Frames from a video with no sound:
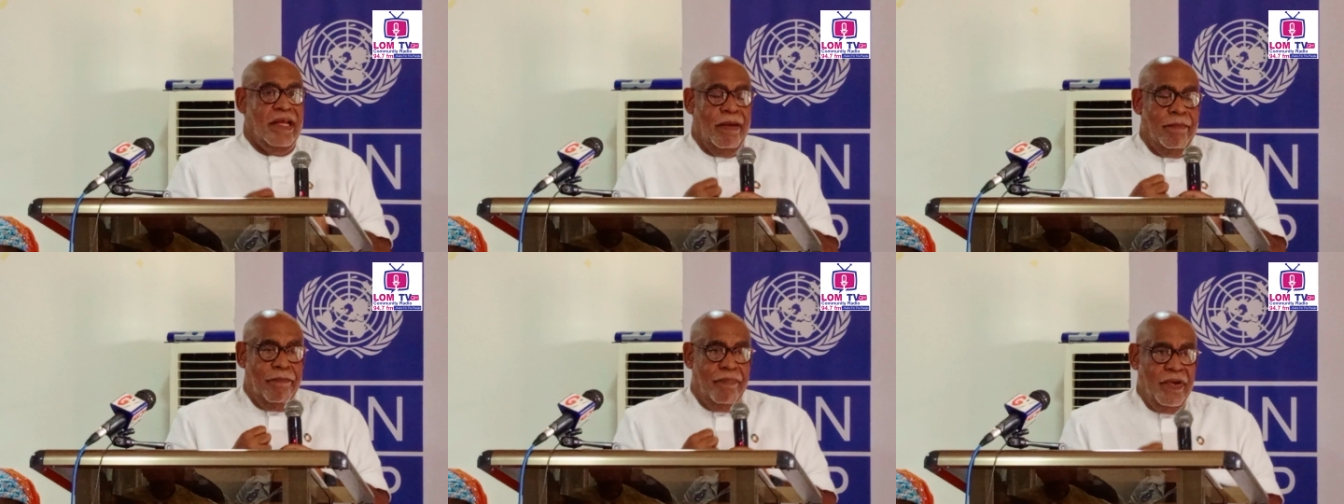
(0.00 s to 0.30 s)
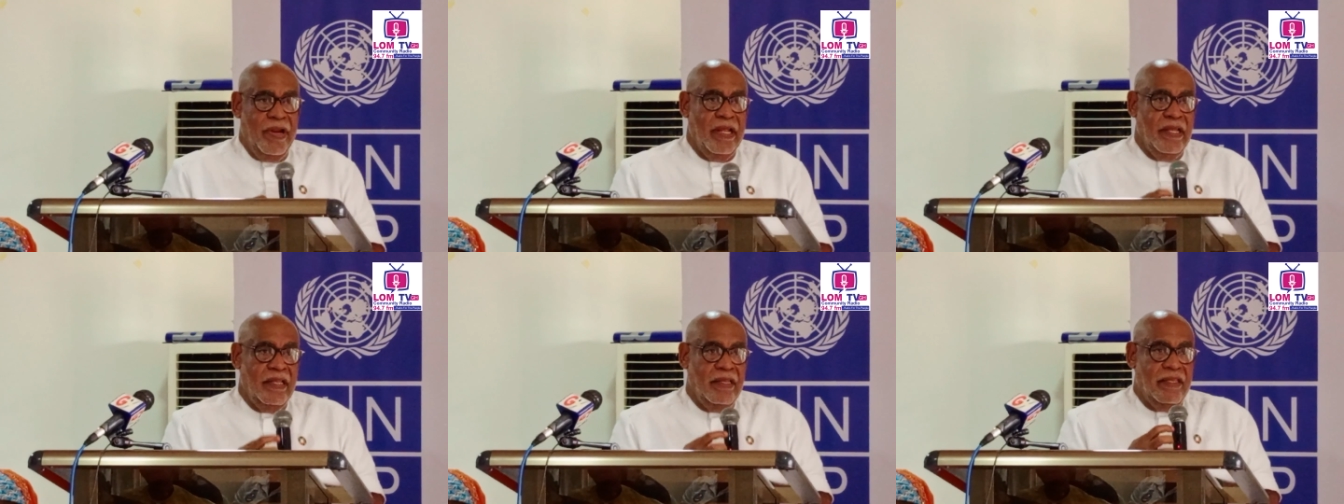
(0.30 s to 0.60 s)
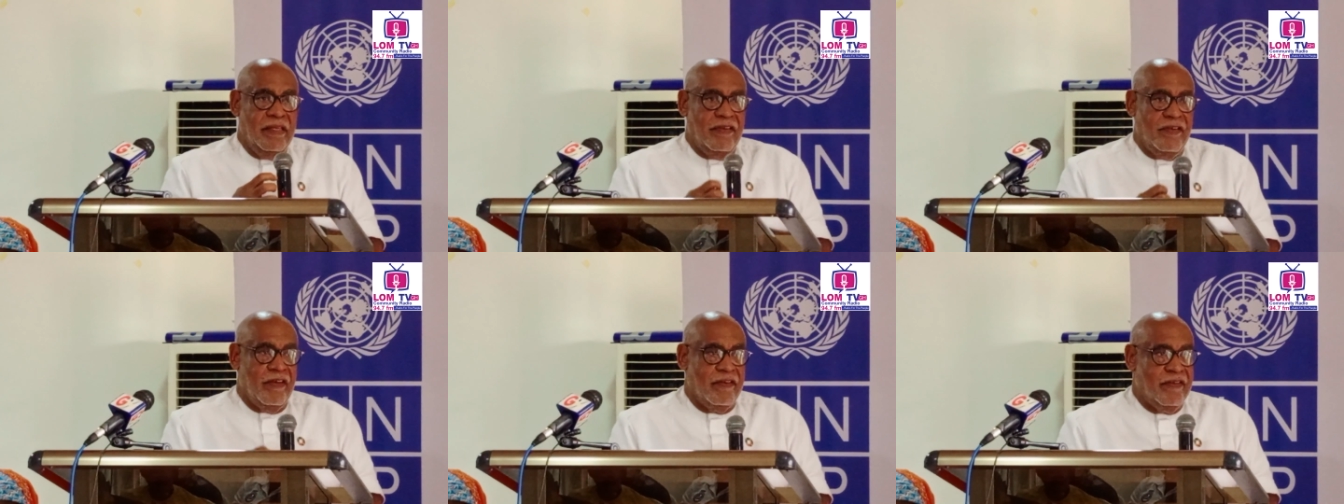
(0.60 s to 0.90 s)
and bring
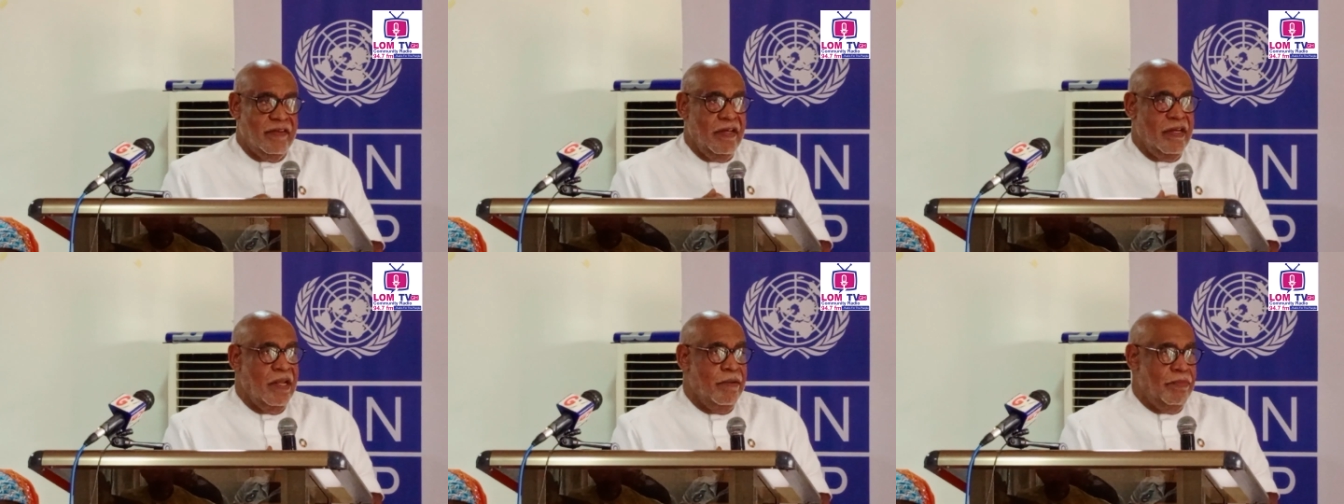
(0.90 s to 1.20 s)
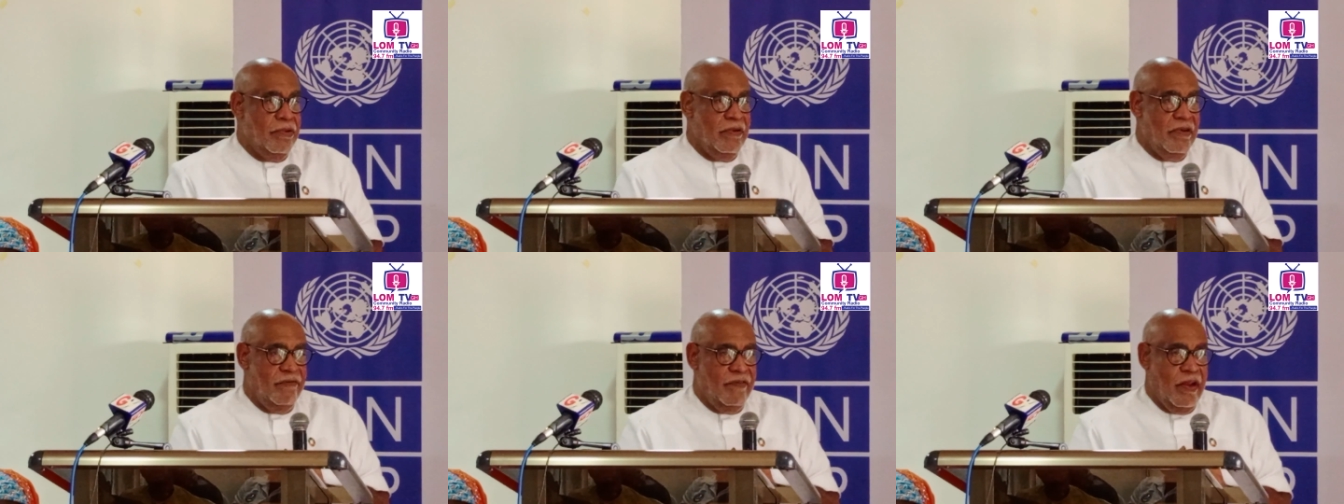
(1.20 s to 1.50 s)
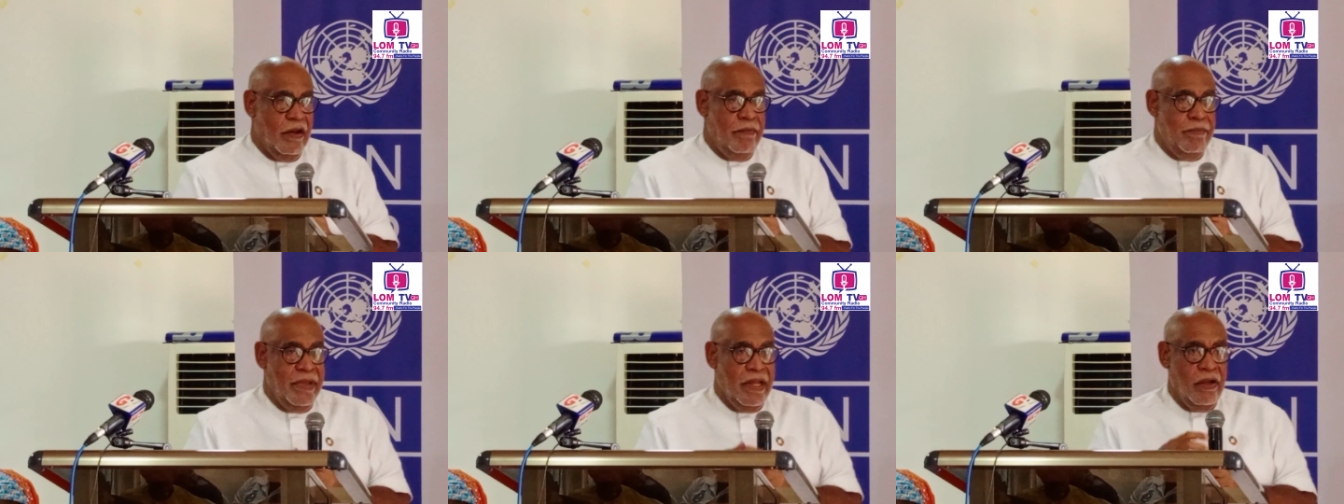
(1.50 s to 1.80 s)
the Sustainable
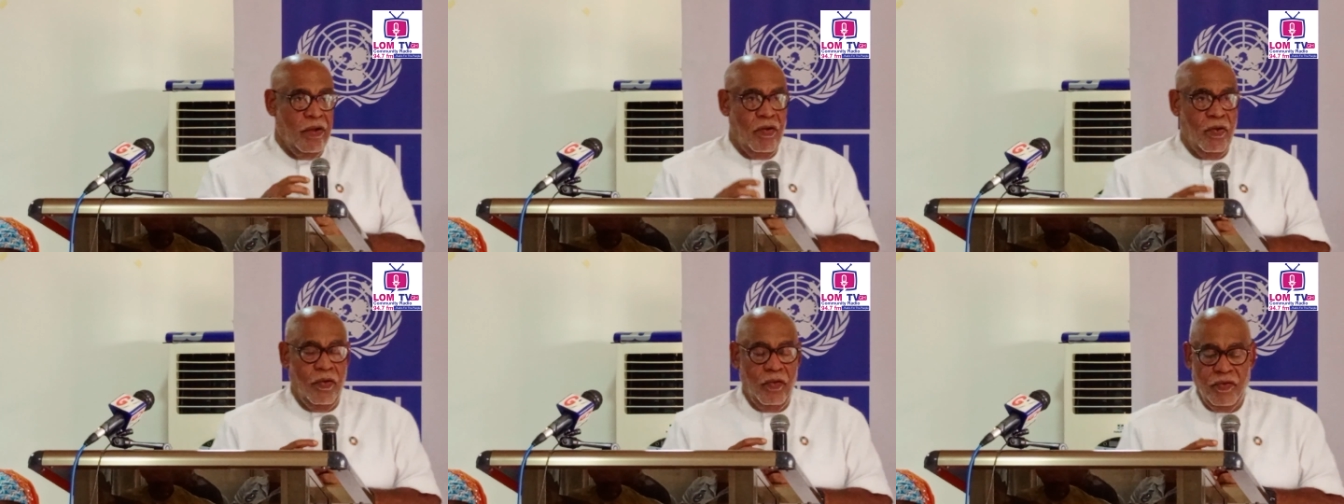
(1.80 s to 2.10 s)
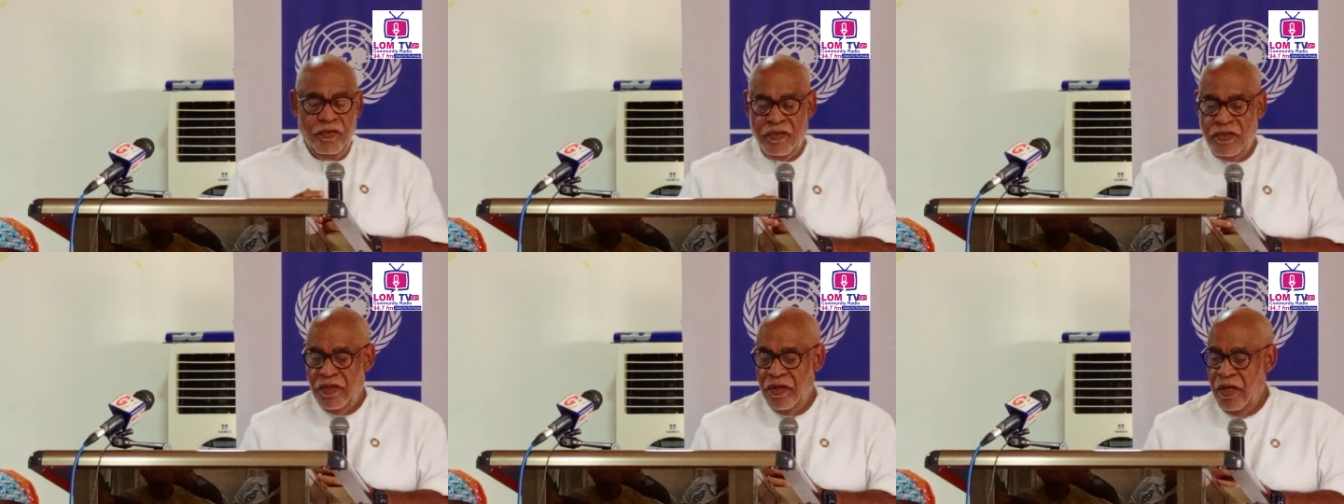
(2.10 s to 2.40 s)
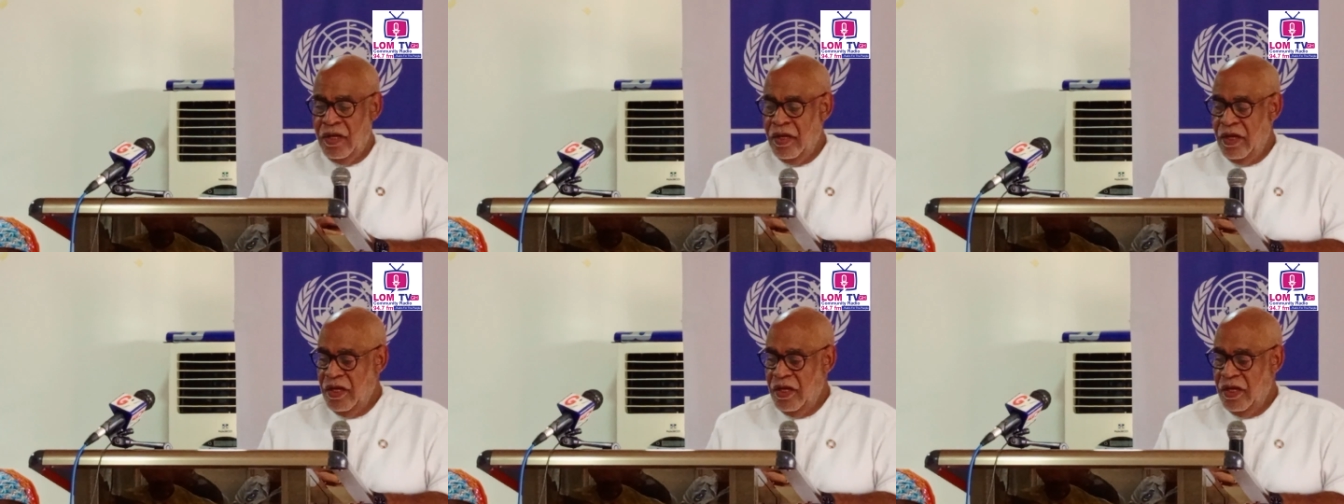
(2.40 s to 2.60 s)
Development Goals